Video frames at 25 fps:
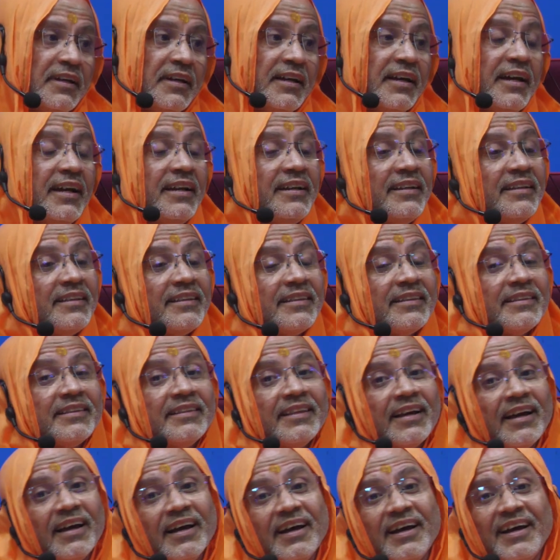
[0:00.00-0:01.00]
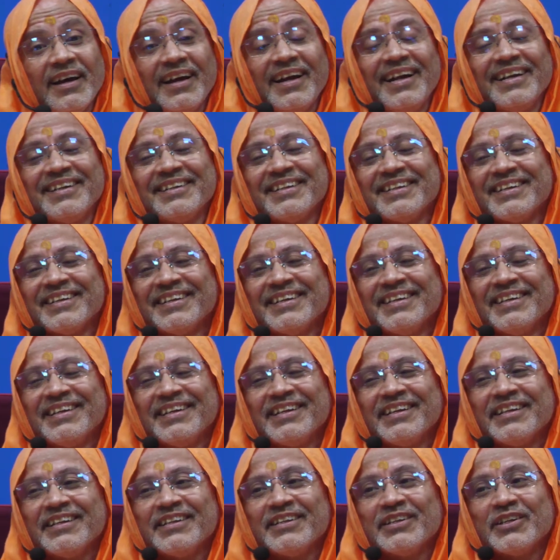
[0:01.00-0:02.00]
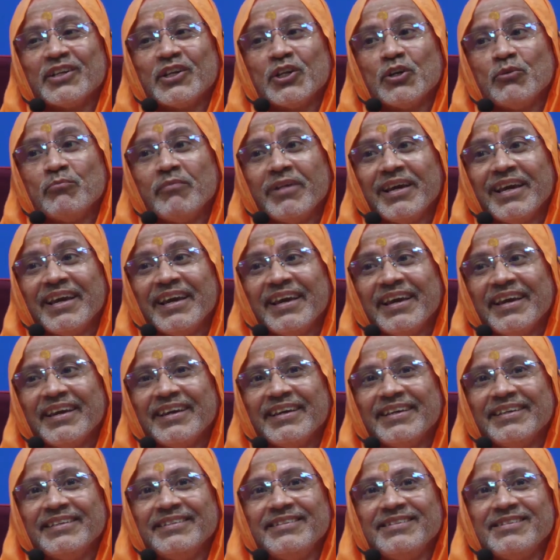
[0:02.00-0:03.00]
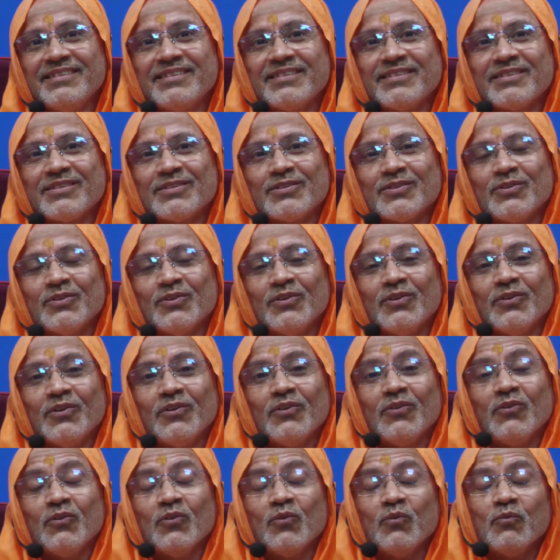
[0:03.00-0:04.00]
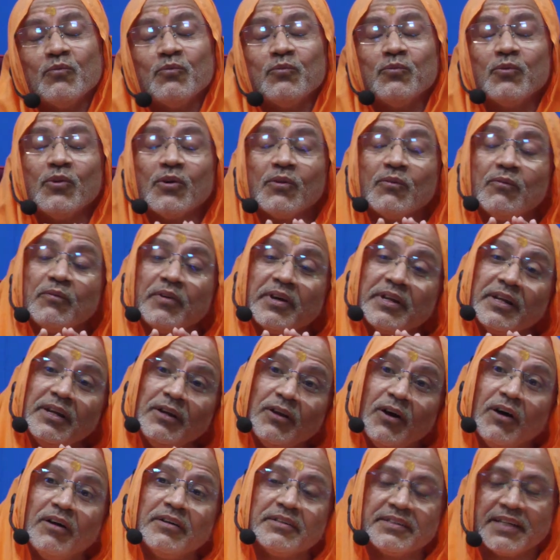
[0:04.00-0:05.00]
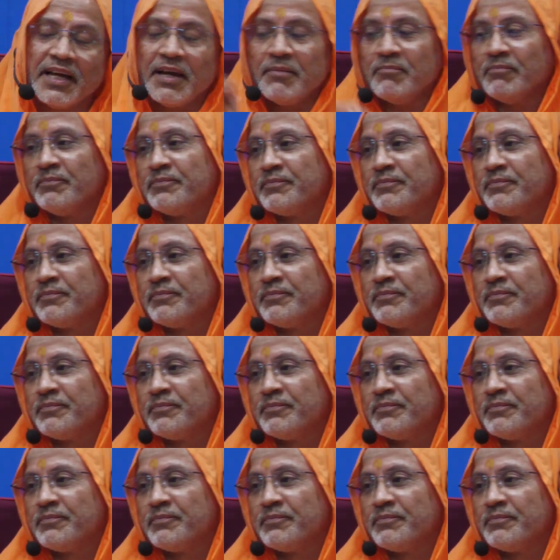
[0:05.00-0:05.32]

And that remains for a very long time.